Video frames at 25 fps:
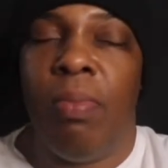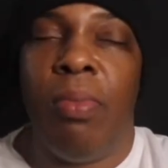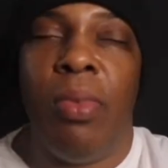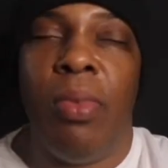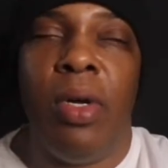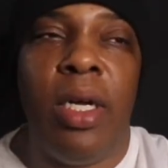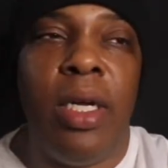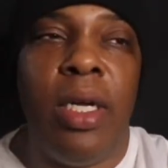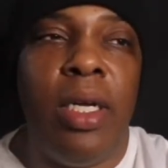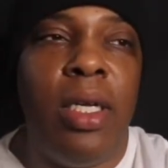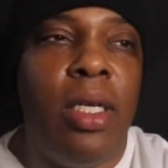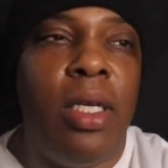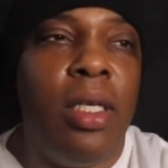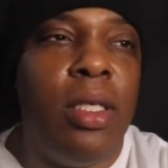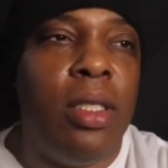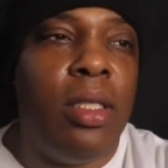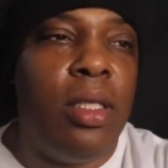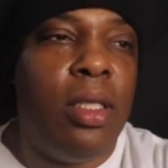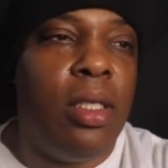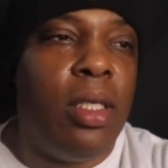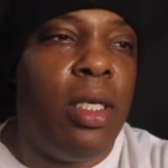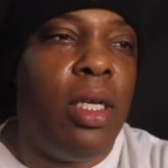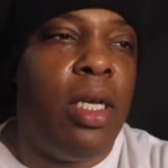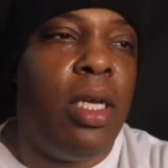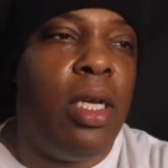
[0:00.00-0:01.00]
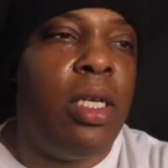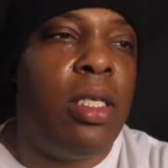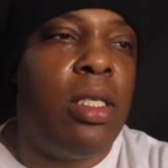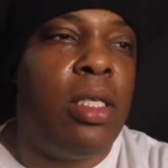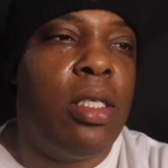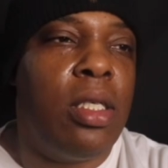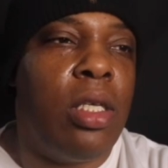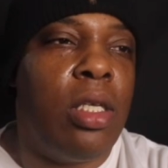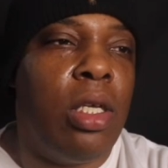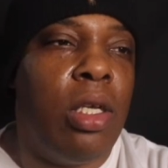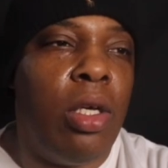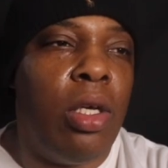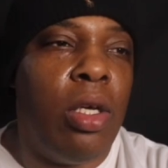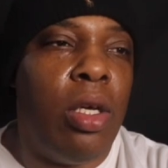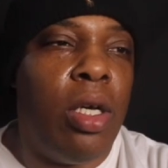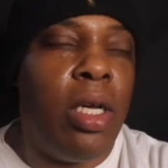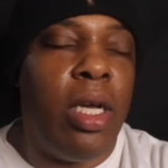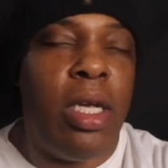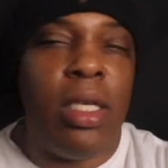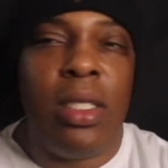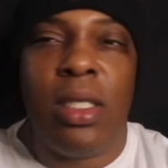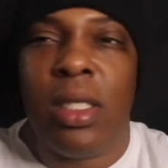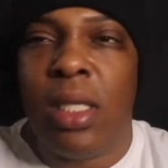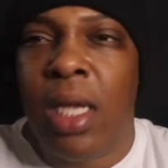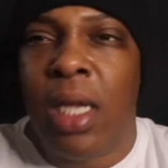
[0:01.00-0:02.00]
but it's good.
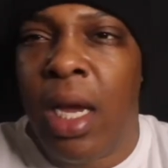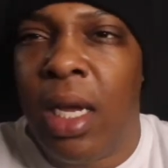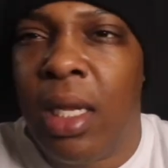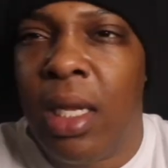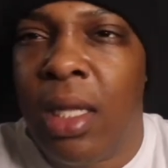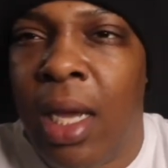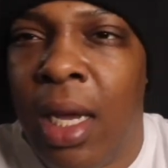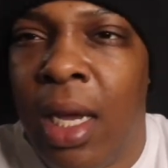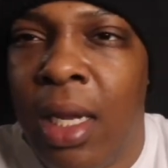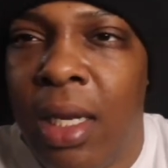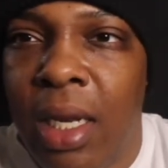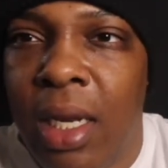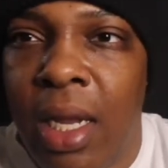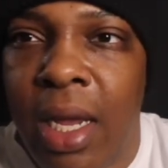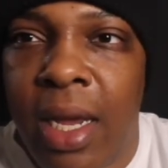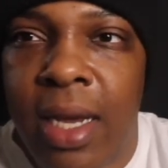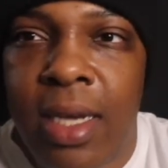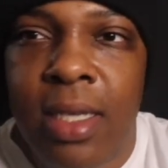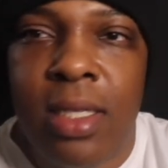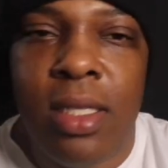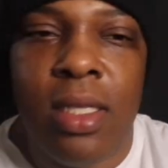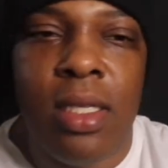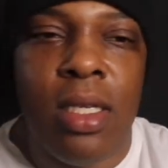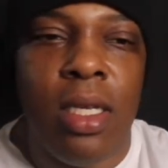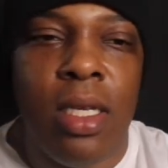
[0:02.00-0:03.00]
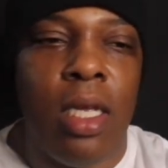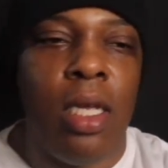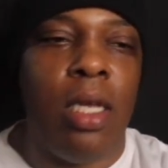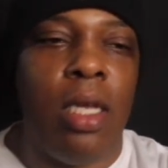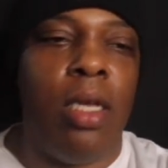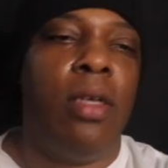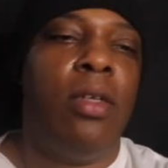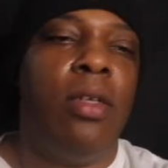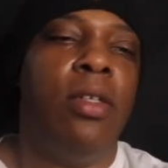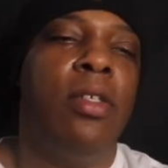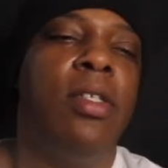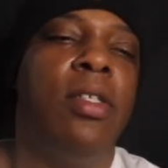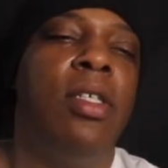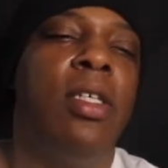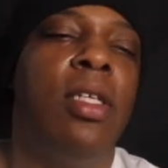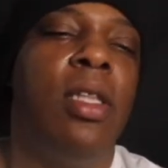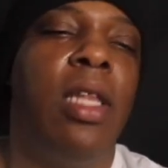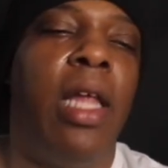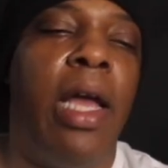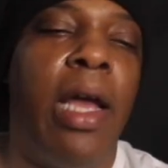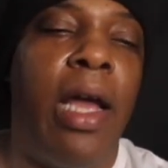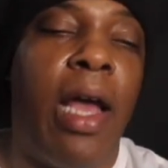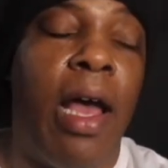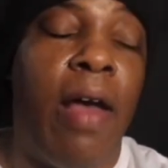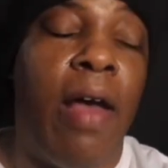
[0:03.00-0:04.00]
It's like not nasty.
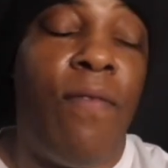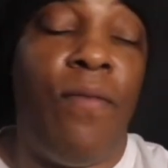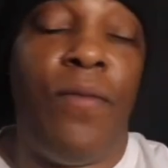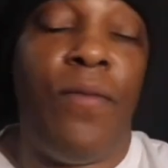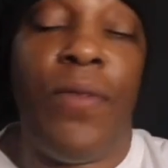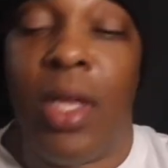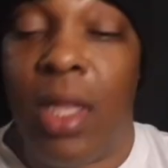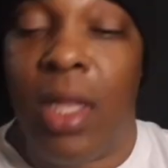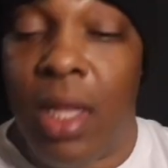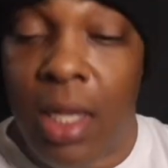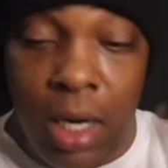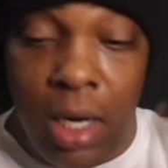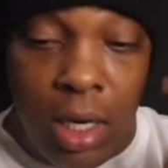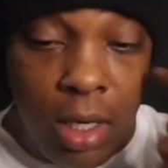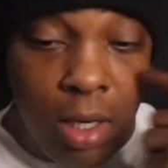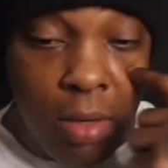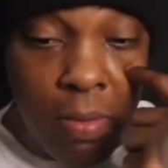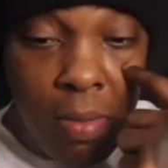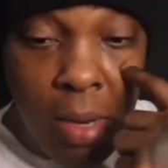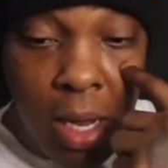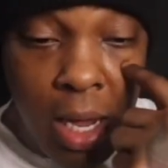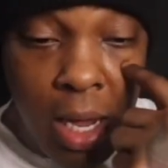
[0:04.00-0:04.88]
Like, I feel it under my